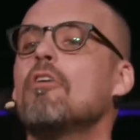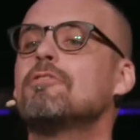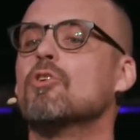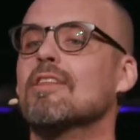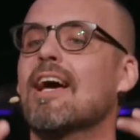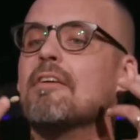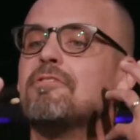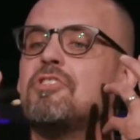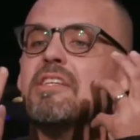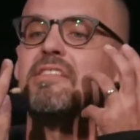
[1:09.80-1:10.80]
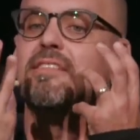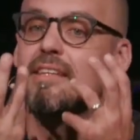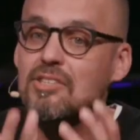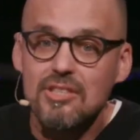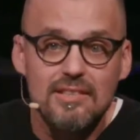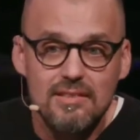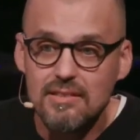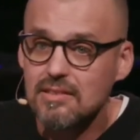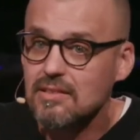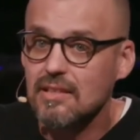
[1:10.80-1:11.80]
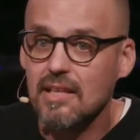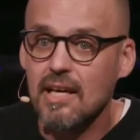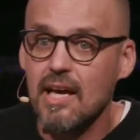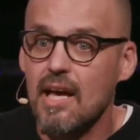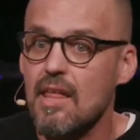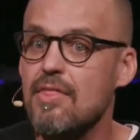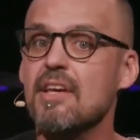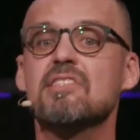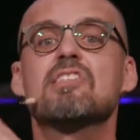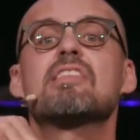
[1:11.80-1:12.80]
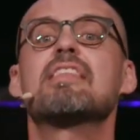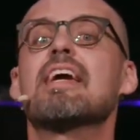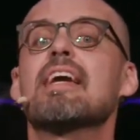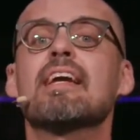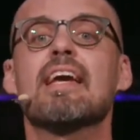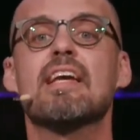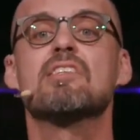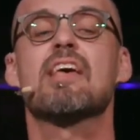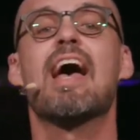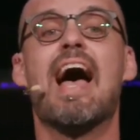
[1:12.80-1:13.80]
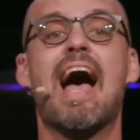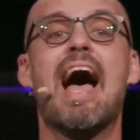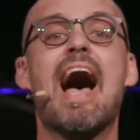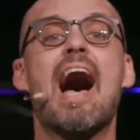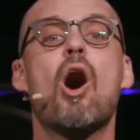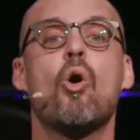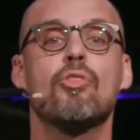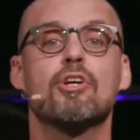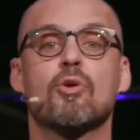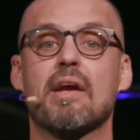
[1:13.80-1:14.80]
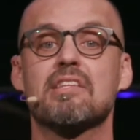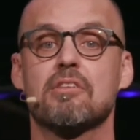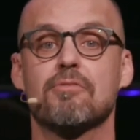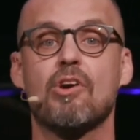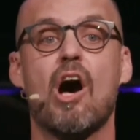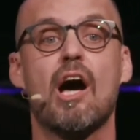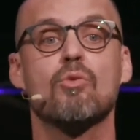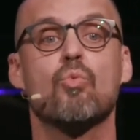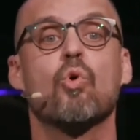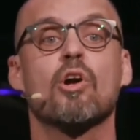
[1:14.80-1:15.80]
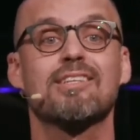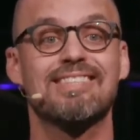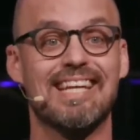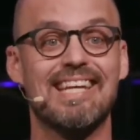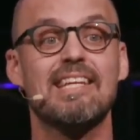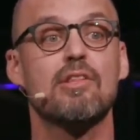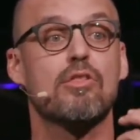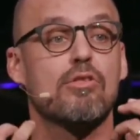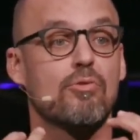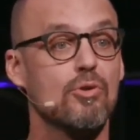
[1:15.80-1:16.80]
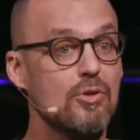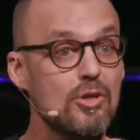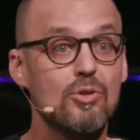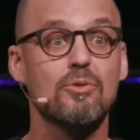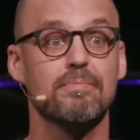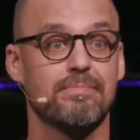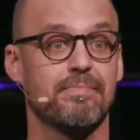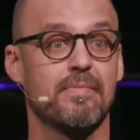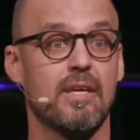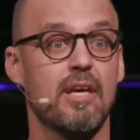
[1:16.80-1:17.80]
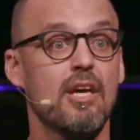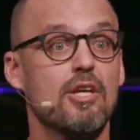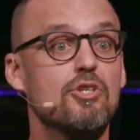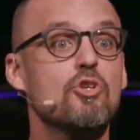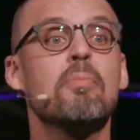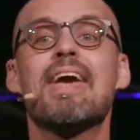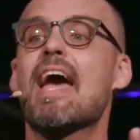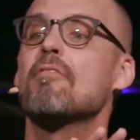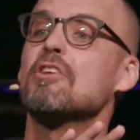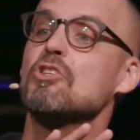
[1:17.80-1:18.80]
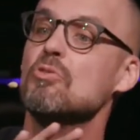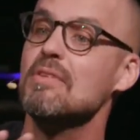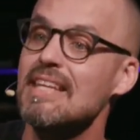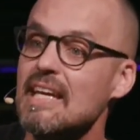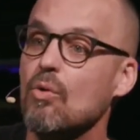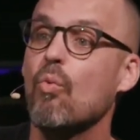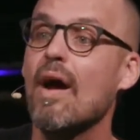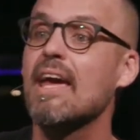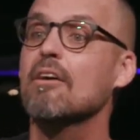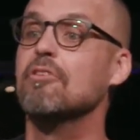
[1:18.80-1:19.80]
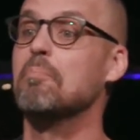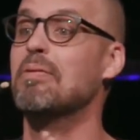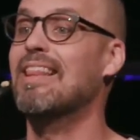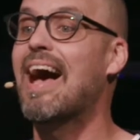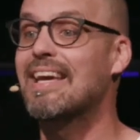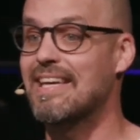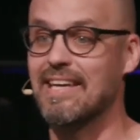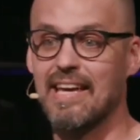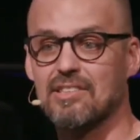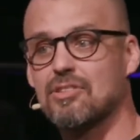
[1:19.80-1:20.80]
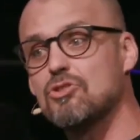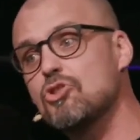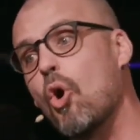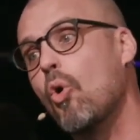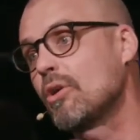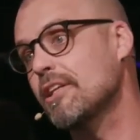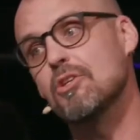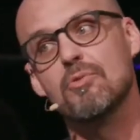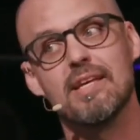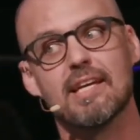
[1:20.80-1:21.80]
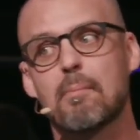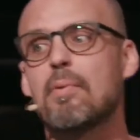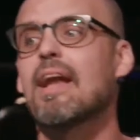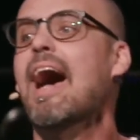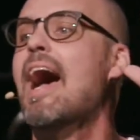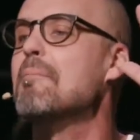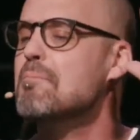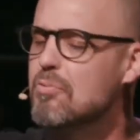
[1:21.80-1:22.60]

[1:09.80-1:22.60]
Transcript: of your life decisions. This thing is how the grace of God works in and through you. You may have a unique way of applying it, totally unique, but I